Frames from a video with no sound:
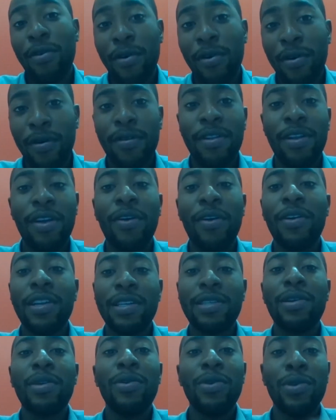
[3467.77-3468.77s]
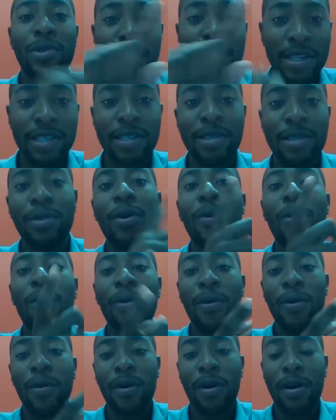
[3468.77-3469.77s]
therefore the only solution
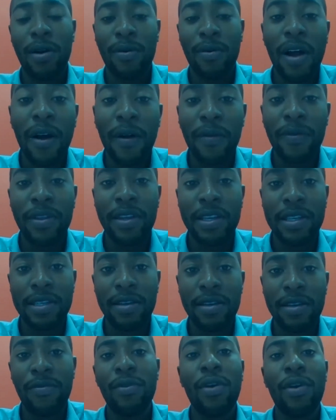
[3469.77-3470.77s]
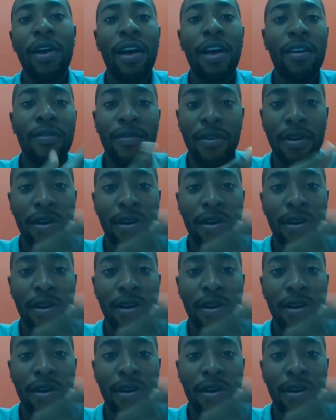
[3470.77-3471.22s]
is to go around this if